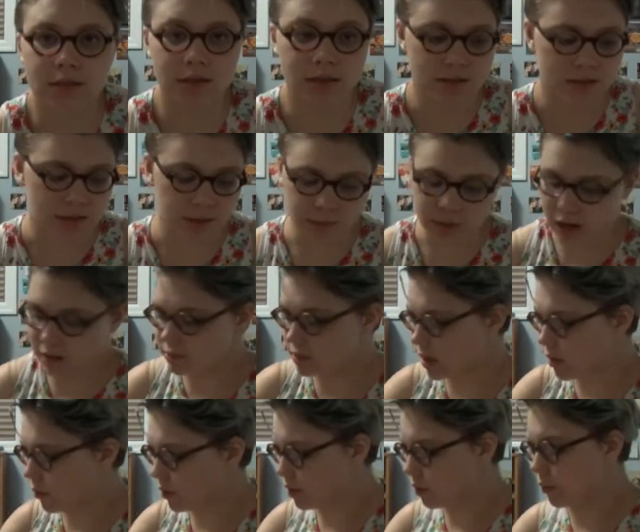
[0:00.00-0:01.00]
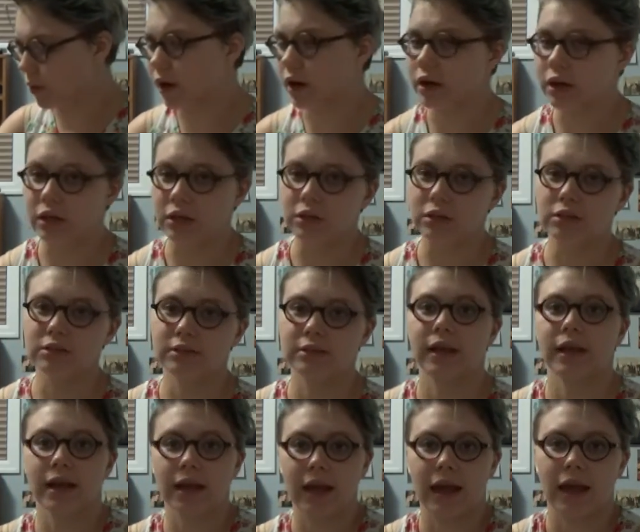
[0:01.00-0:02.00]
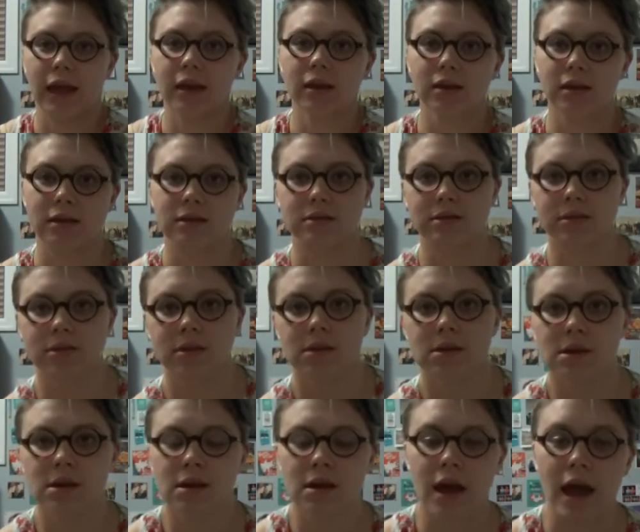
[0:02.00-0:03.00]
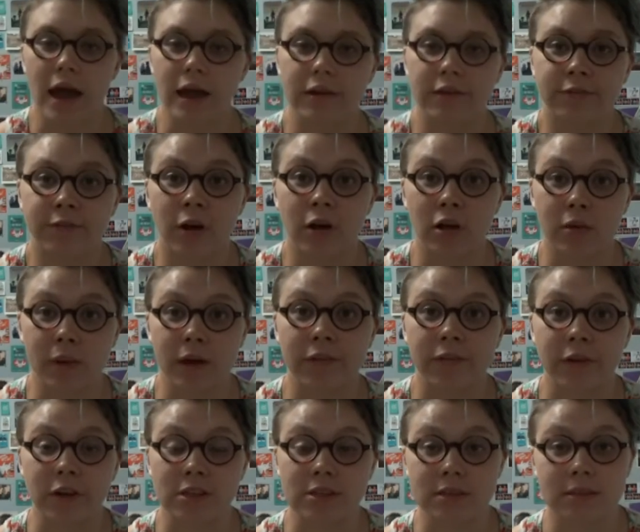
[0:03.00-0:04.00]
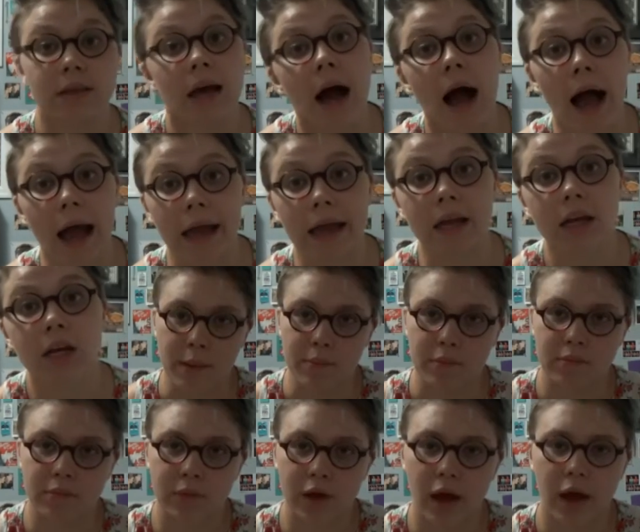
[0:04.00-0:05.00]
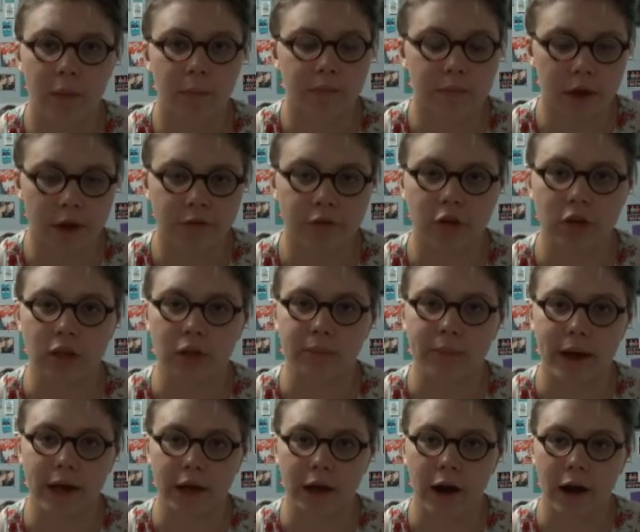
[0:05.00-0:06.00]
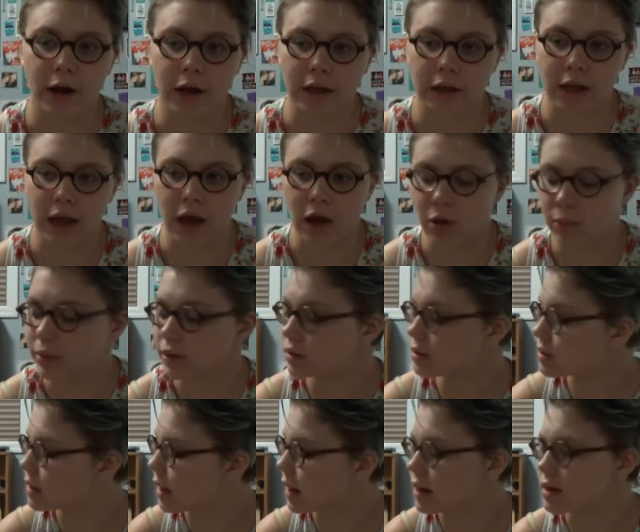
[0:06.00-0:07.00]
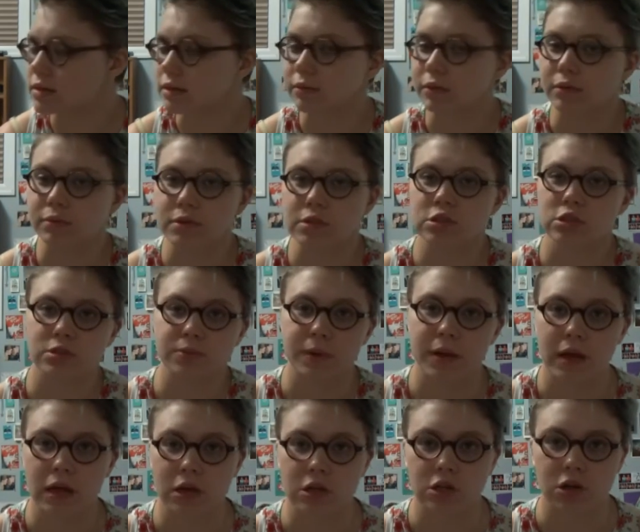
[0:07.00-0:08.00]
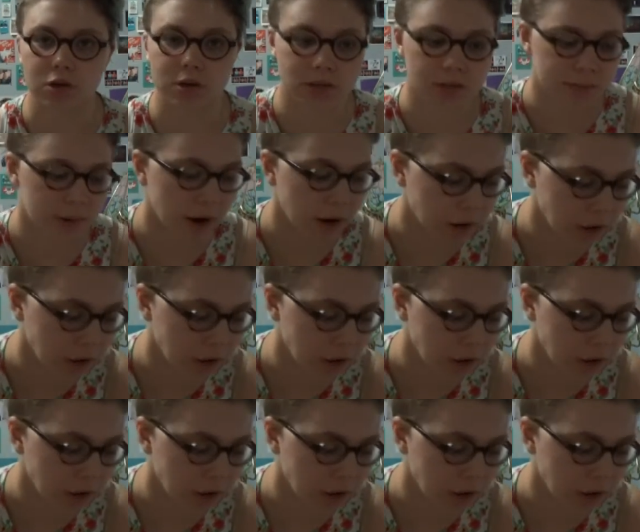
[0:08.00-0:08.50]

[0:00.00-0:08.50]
because sometimes I want to wear heels and I can't because I'd fall on my face and die. I'm definitely better at it now, but today someone was just making jokes about